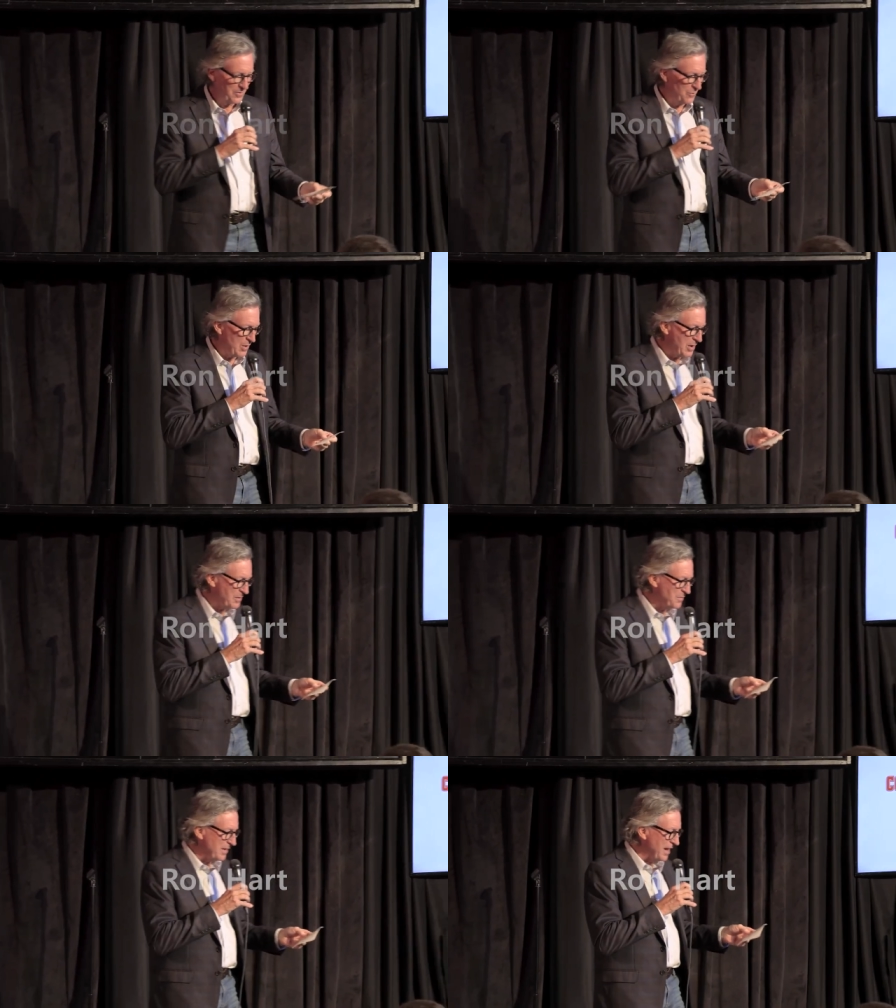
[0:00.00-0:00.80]

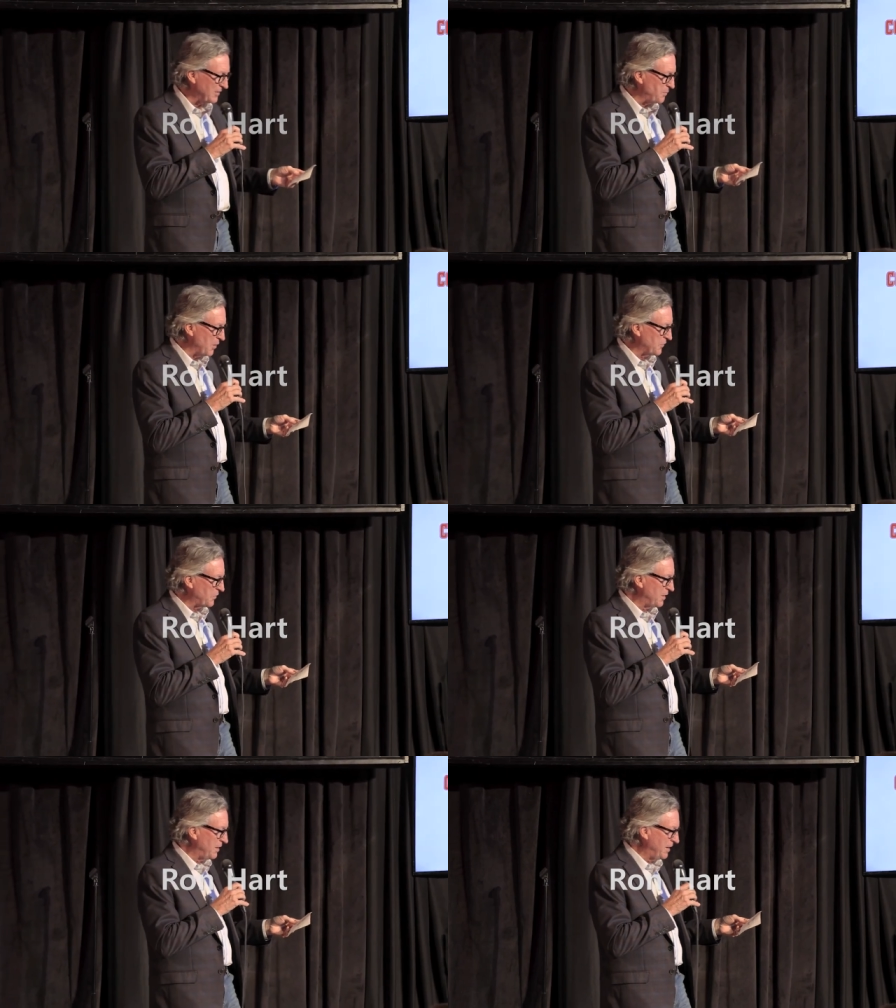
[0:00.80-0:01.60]
Welcome the next
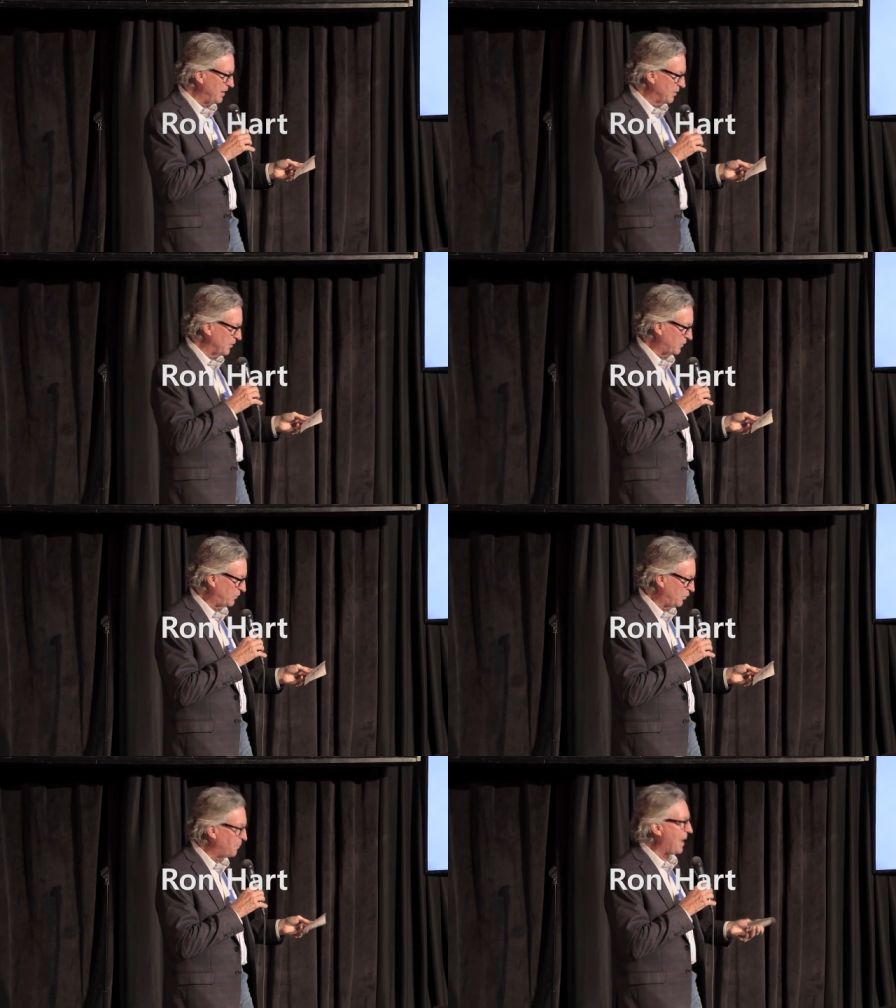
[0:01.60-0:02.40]
person, Neil
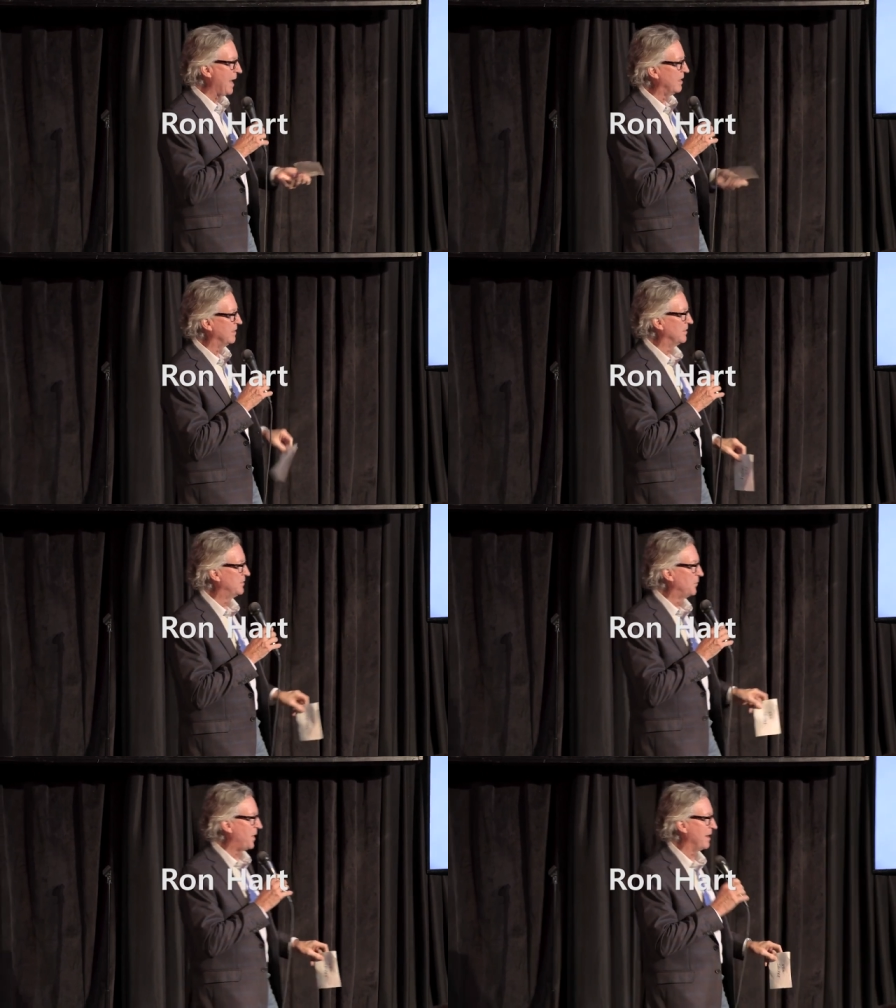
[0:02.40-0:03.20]
Supak.
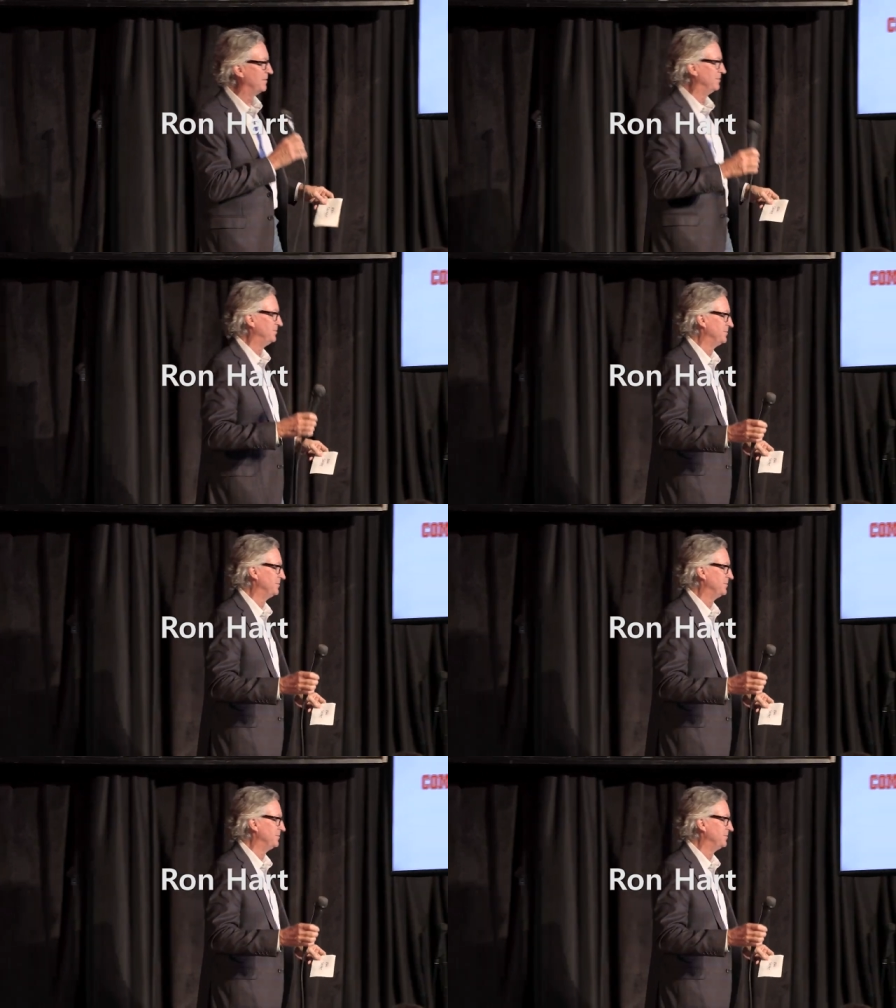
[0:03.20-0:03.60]
Supak.